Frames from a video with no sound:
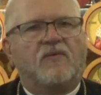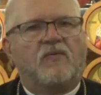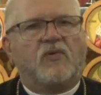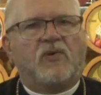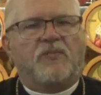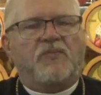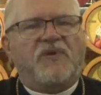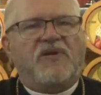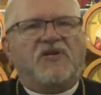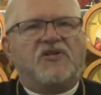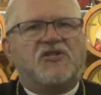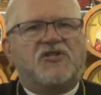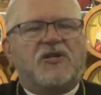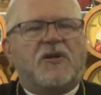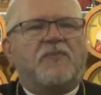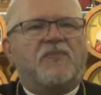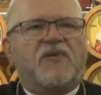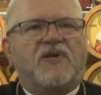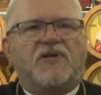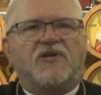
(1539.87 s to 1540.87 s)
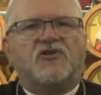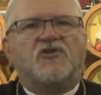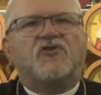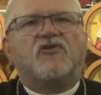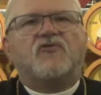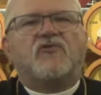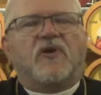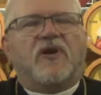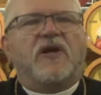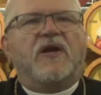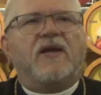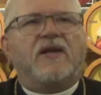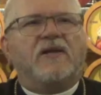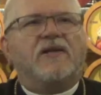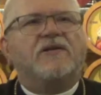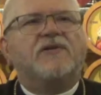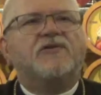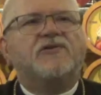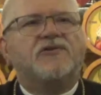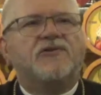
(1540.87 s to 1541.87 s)
would be something
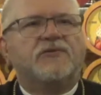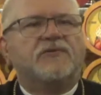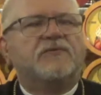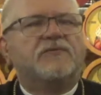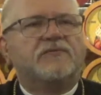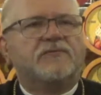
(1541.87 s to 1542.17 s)
strange.